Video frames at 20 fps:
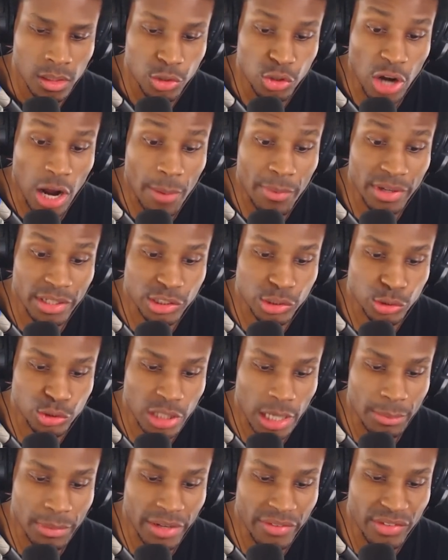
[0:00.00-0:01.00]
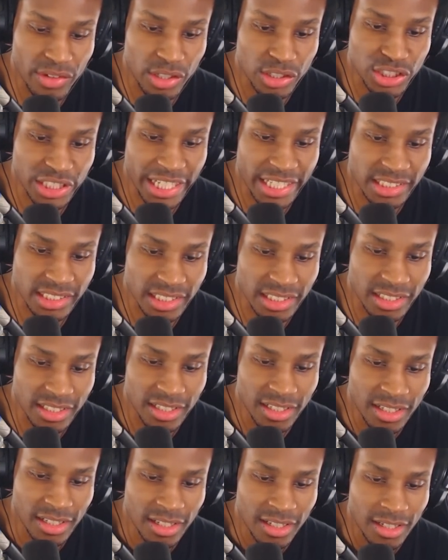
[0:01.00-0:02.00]
You know, I'm going to search. I'm not even going to chance it.
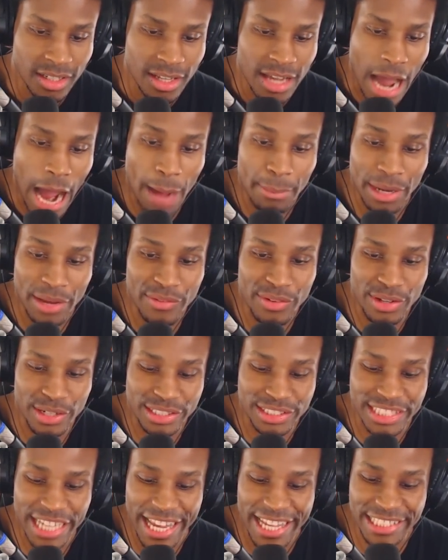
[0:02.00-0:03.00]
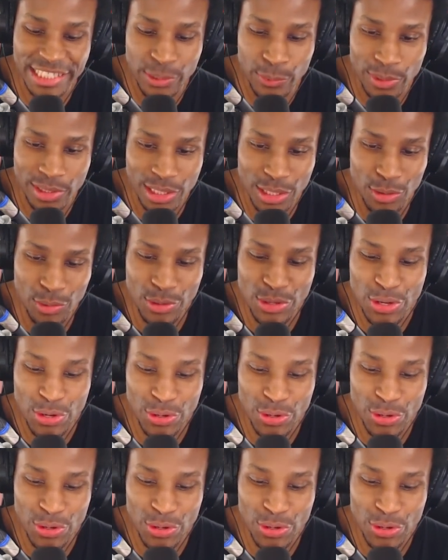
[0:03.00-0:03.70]
I'm not even going to chance it with you